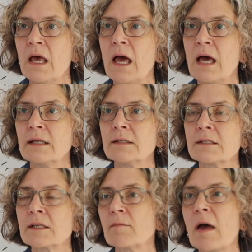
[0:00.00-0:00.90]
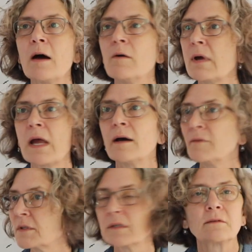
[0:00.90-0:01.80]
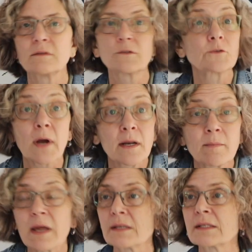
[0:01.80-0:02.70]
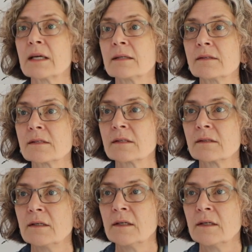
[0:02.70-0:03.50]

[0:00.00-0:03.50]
and somehow we have to try to make sense